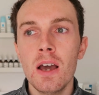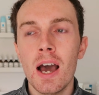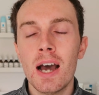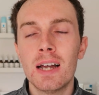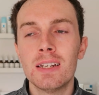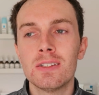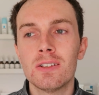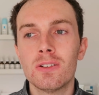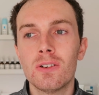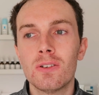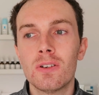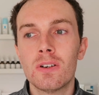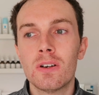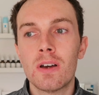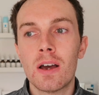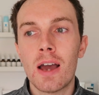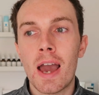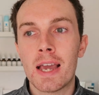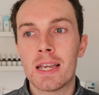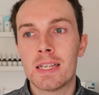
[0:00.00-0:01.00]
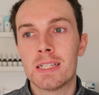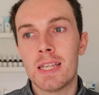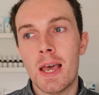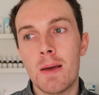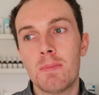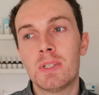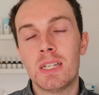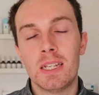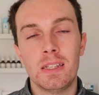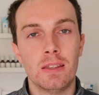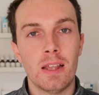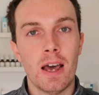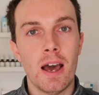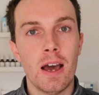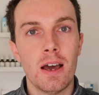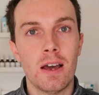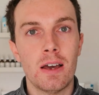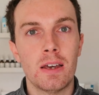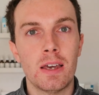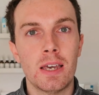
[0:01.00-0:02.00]
and accepting
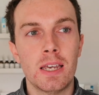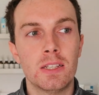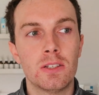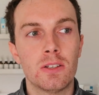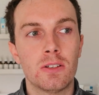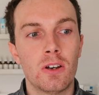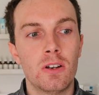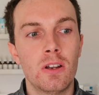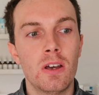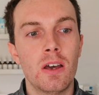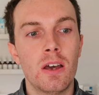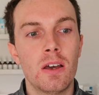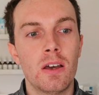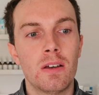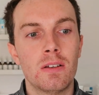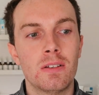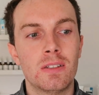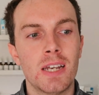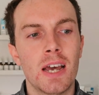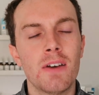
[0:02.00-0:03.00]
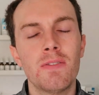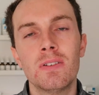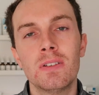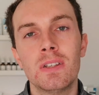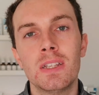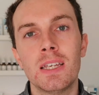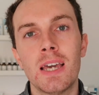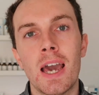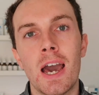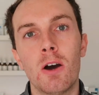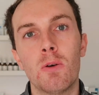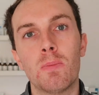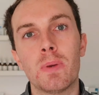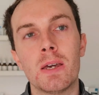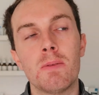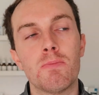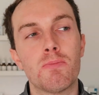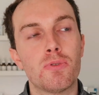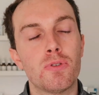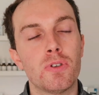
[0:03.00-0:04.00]
that, is gonna definitely
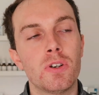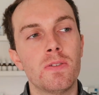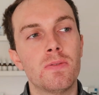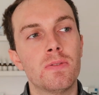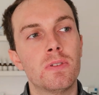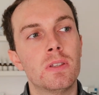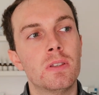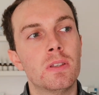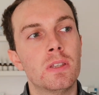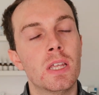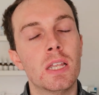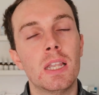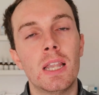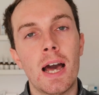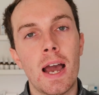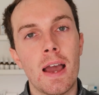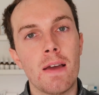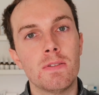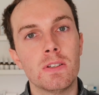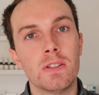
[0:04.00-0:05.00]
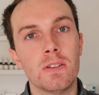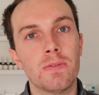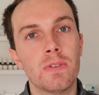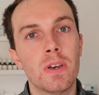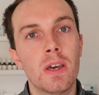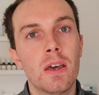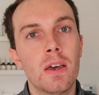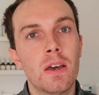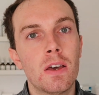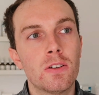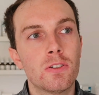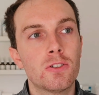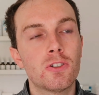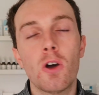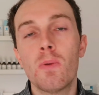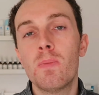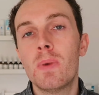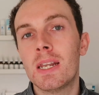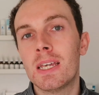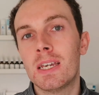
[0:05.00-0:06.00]
help improve the lives of
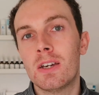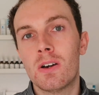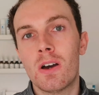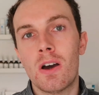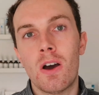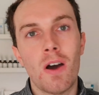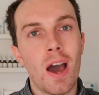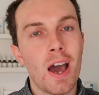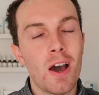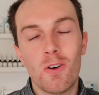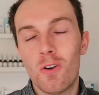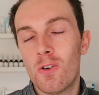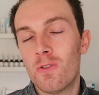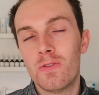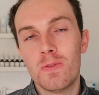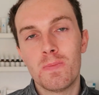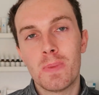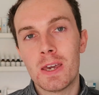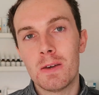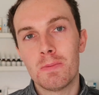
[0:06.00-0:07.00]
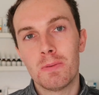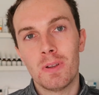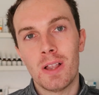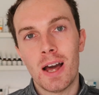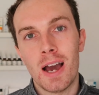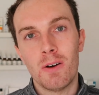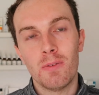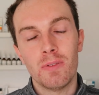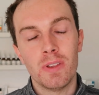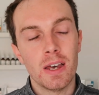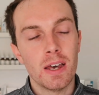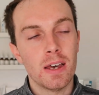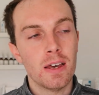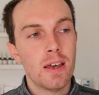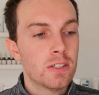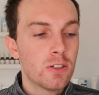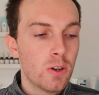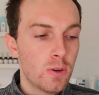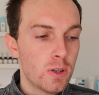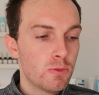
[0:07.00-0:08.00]
so many other people out there.
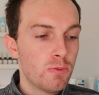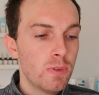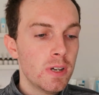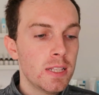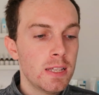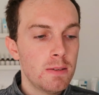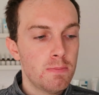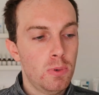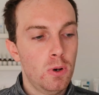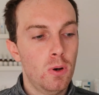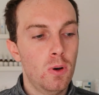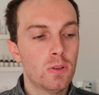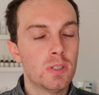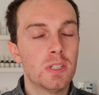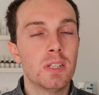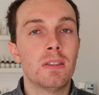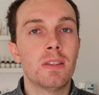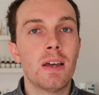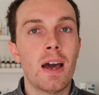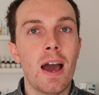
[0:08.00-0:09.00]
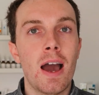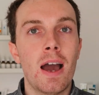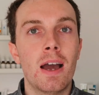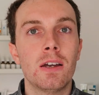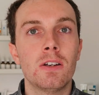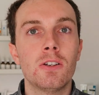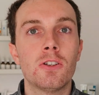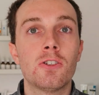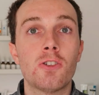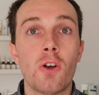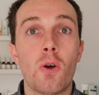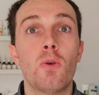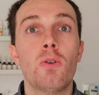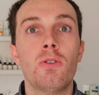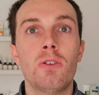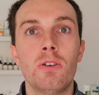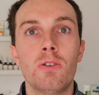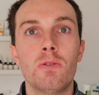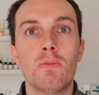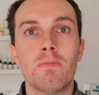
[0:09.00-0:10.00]
So it's really important that I show
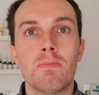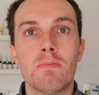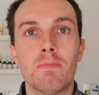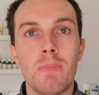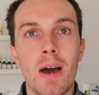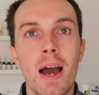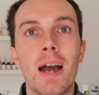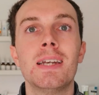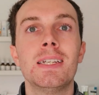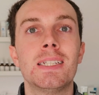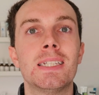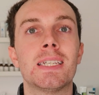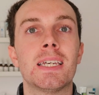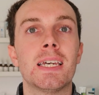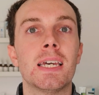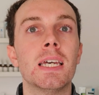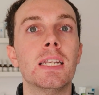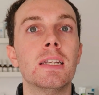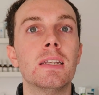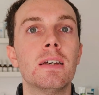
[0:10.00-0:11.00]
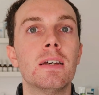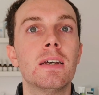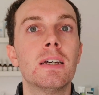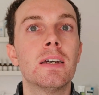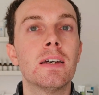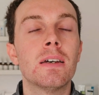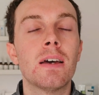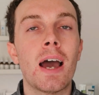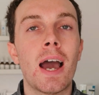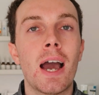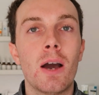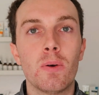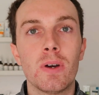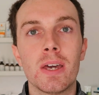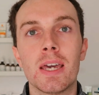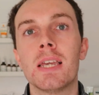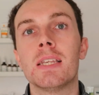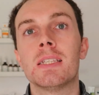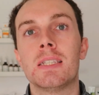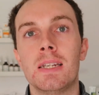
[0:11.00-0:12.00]
you my skin, how
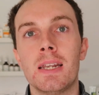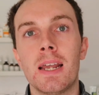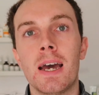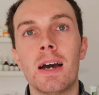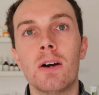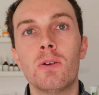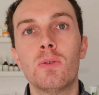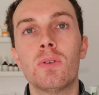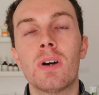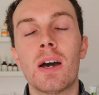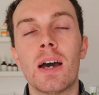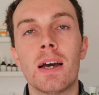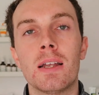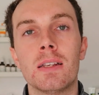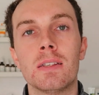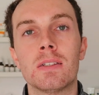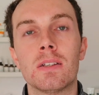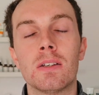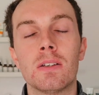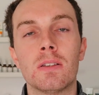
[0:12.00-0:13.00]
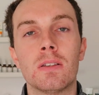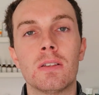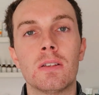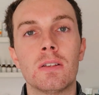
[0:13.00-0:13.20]
it is now, and